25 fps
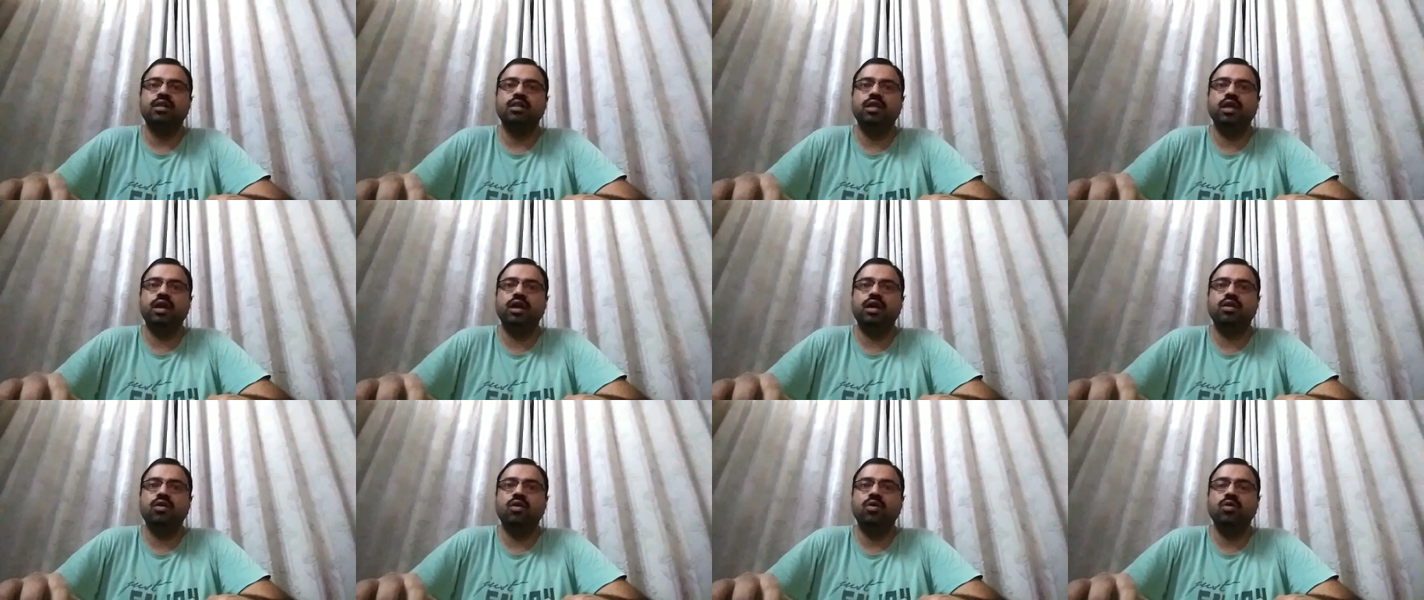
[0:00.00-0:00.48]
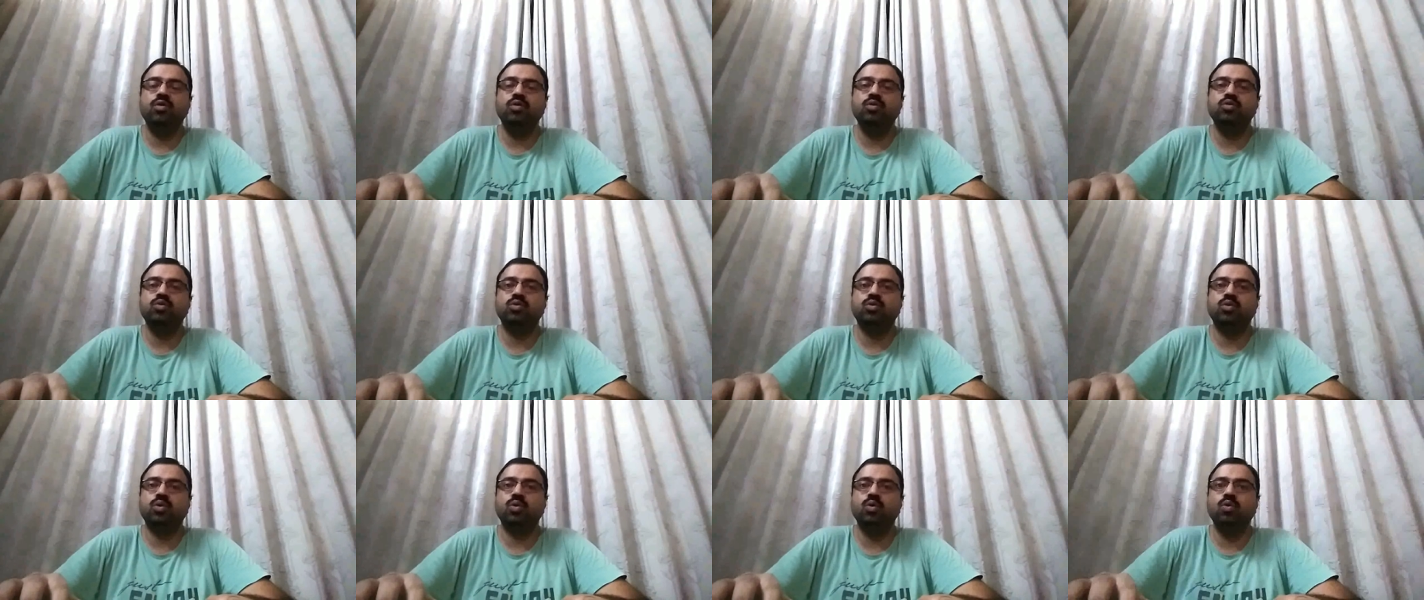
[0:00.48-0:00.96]
they are not
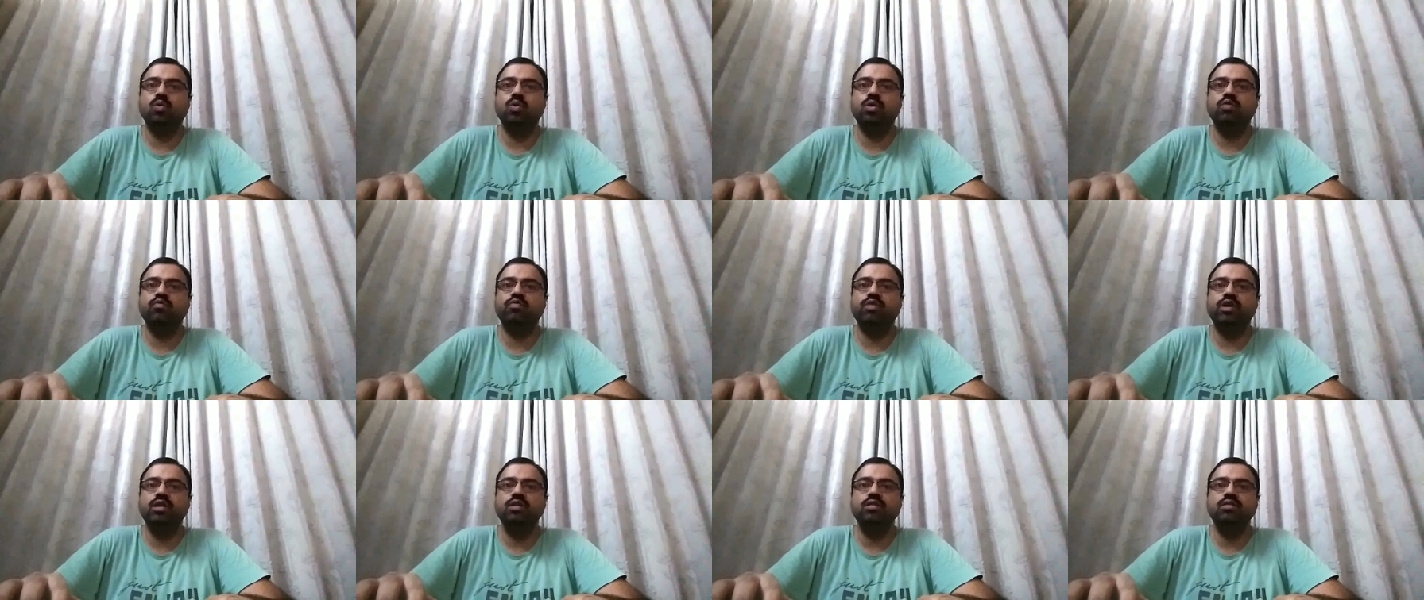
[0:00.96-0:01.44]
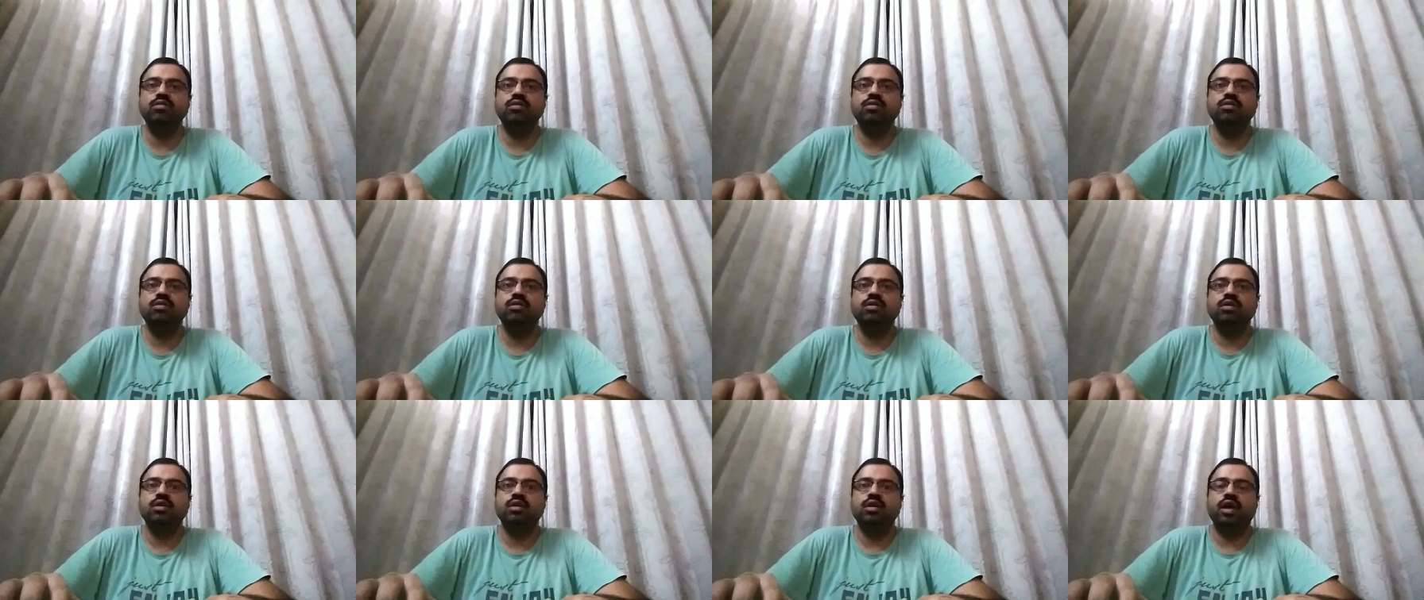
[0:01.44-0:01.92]
thrown with
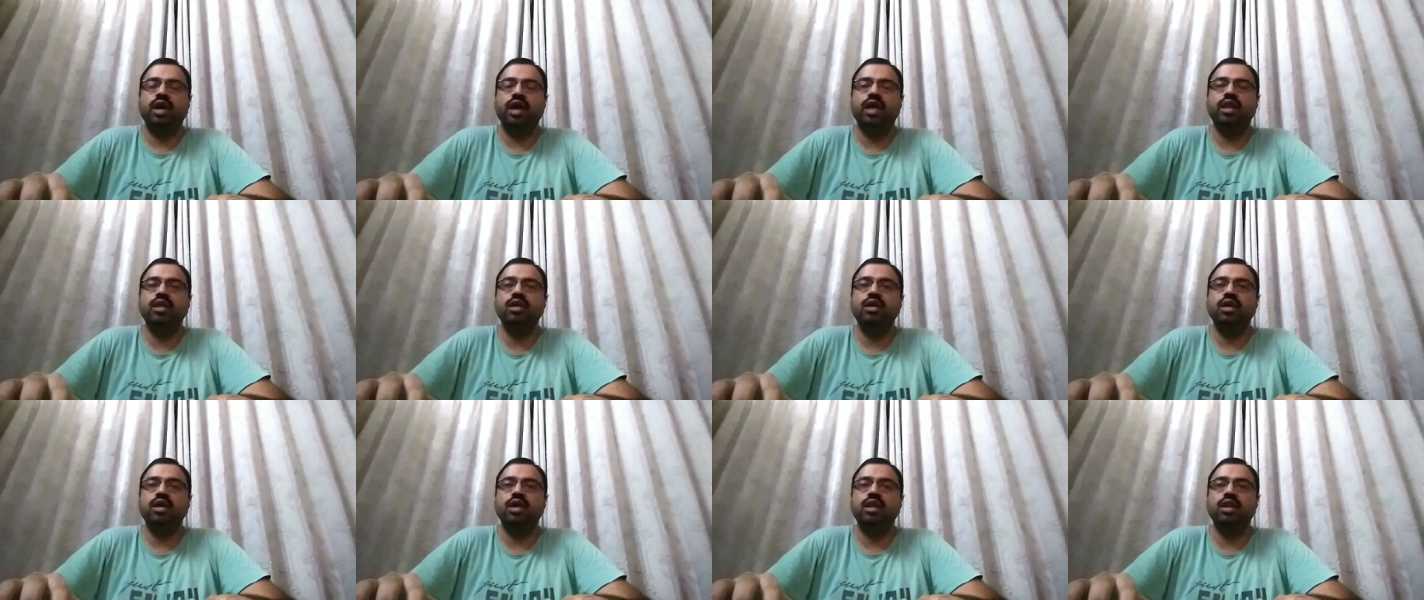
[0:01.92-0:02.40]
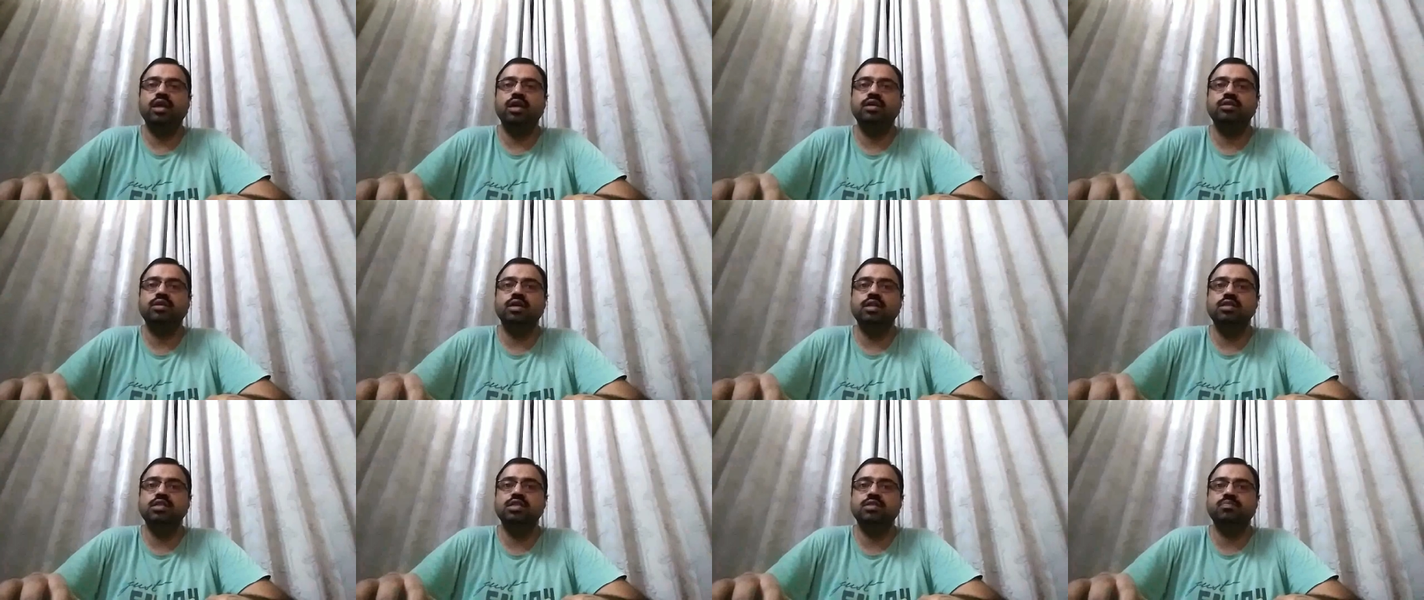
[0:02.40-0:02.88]
any
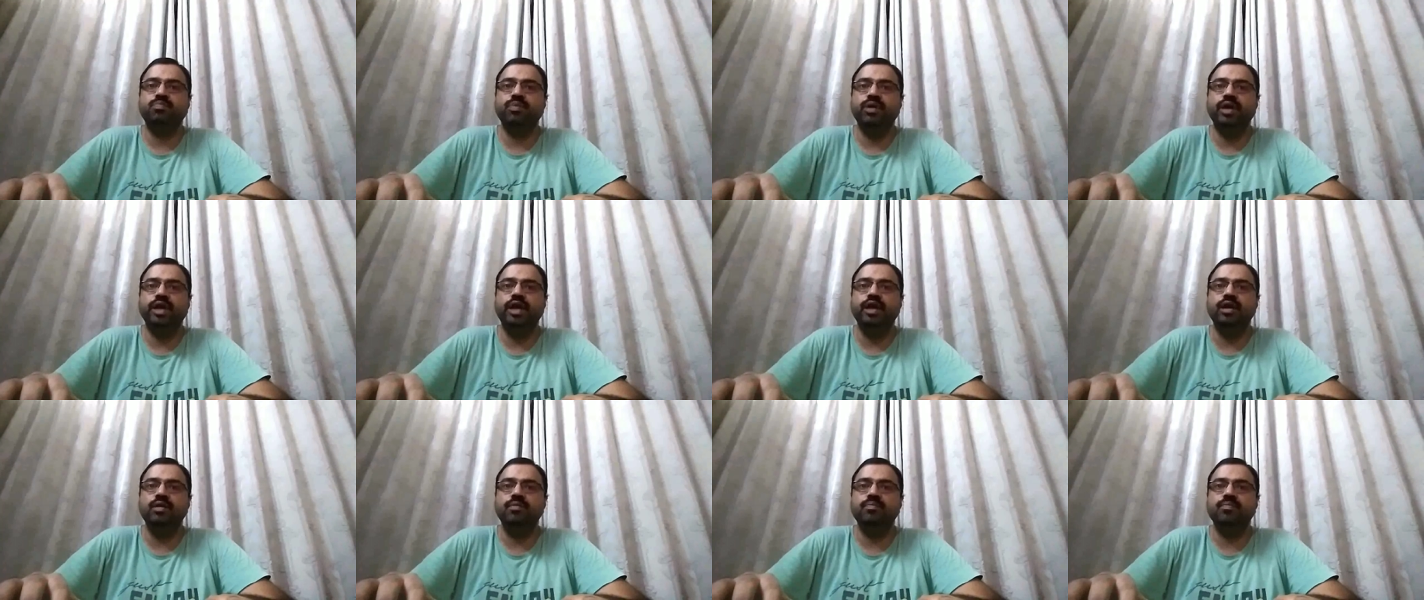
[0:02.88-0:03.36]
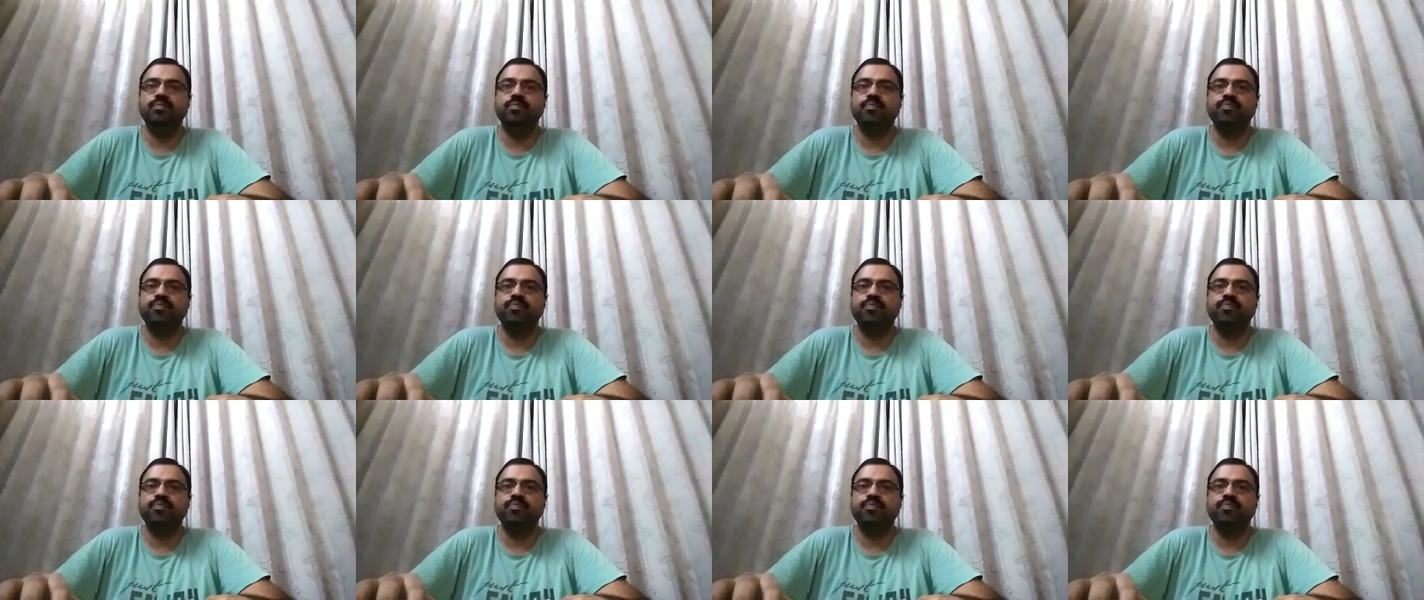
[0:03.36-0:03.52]
initial speed.